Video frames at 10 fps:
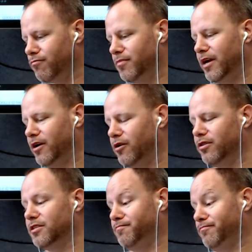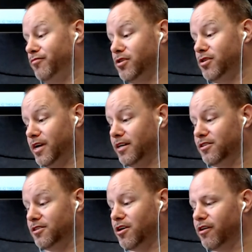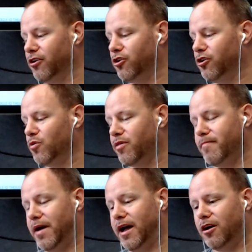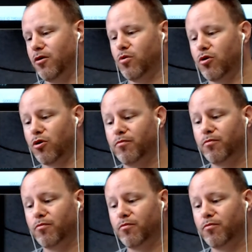Now, this really has nothing to do with Mac or